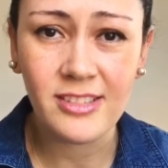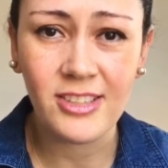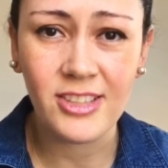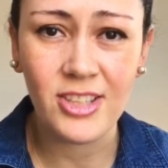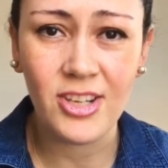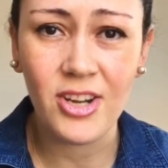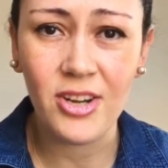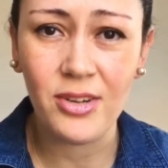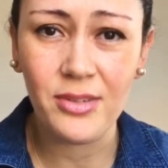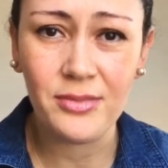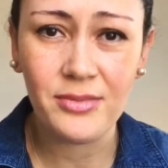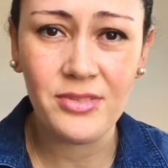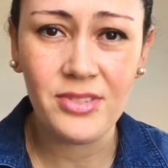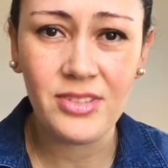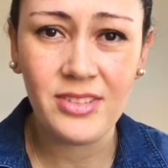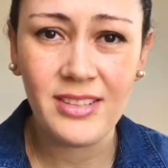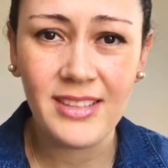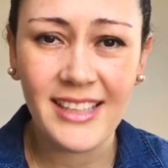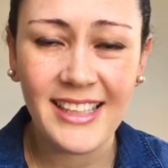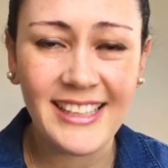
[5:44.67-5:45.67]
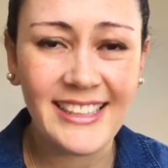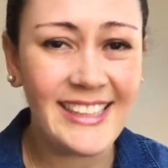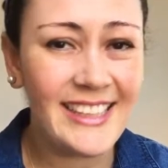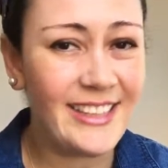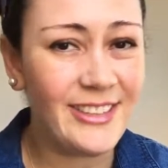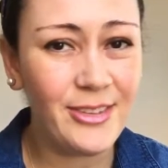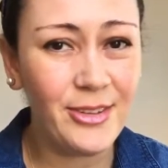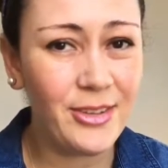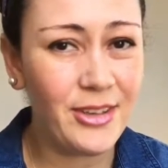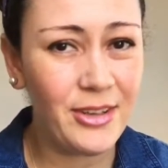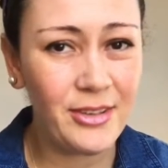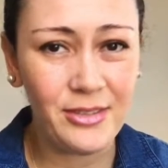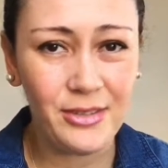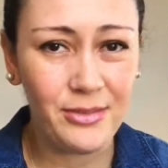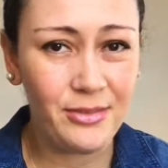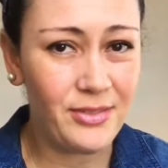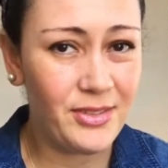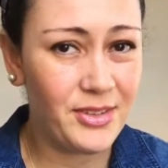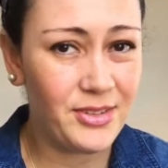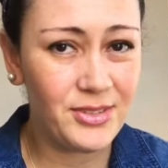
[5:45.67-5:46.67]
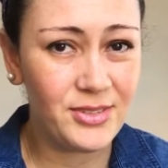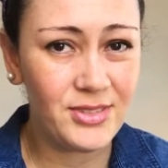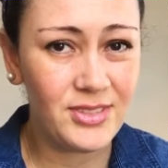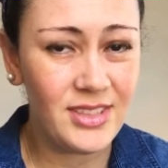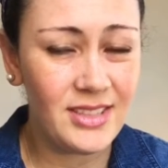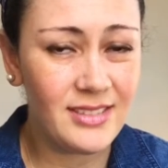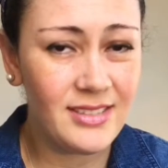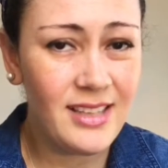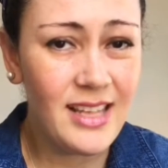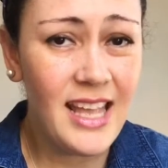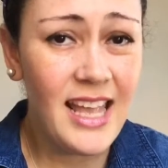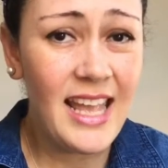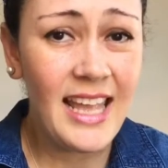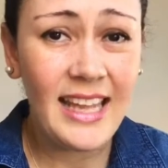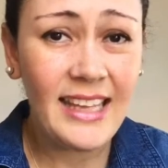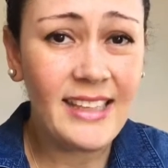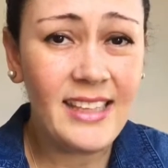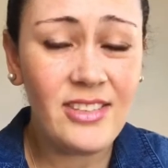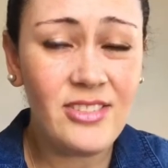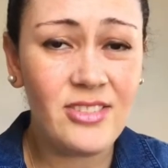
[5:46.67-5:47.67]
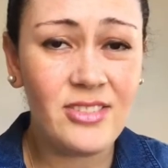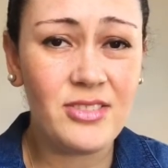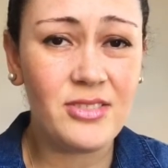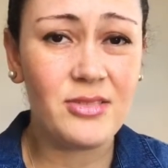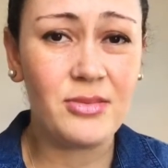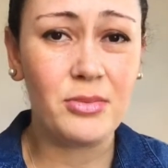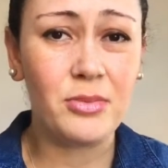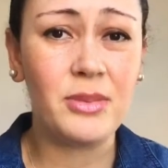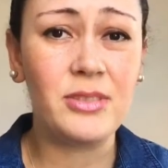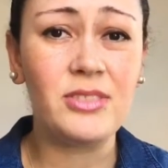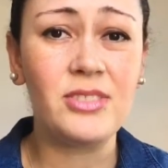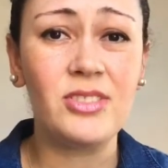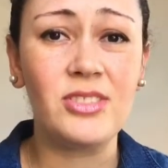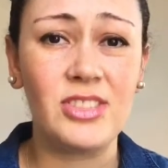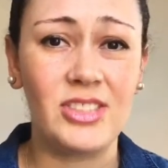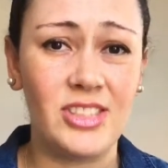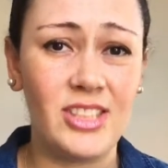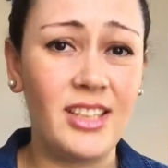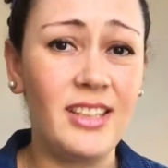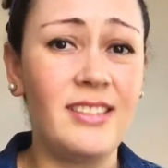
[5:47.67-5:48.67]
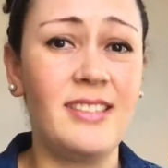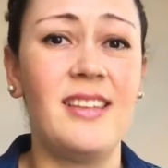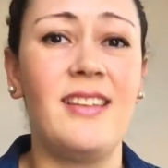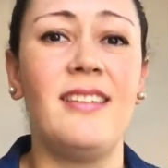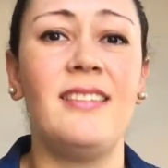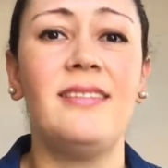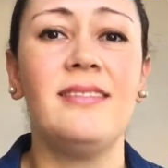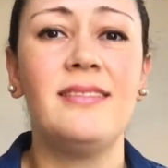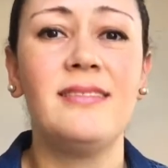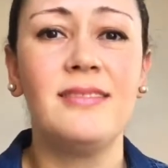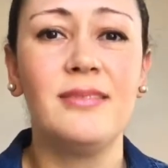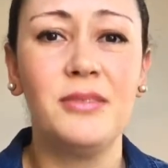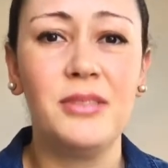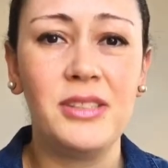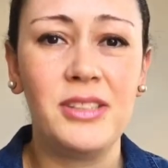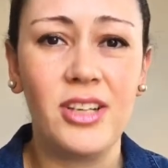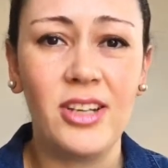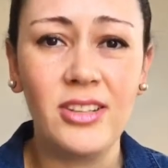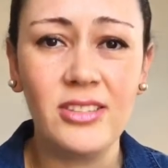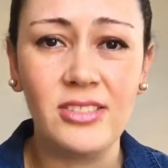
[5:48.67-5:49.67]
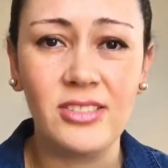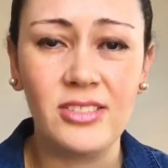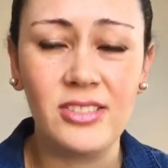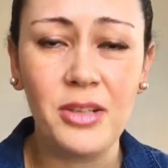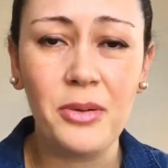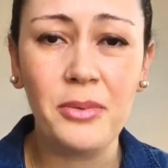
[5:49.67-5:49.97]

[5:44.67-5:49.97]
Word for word: loved and they know how it feels and, and they just want to share that with others.